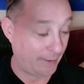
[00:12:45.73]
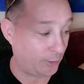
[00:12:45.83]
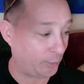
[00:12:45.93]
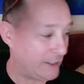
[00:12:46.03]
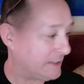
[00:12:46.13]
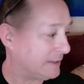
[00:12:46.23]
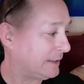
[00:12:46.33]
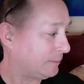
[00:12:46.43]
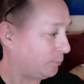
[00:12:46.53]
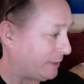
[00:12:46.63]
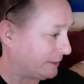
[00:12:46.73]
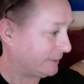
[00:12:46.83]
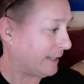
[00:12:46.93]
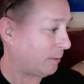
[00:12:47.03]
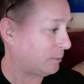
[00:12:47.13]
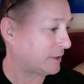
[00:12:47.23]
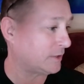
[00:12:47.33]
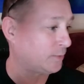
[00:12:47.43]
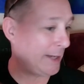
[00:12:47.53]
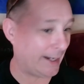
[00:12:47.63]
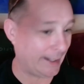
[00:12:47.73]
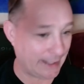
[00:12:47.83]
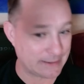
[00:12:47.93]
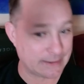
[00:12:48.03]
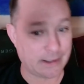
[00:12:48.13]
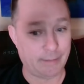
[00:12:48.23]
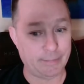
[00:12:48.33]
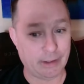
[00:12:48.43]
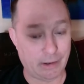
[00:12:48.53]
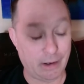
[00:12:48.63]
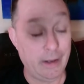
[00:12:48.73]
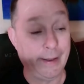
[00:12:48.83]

And the reason that we did that was because we had a guest come here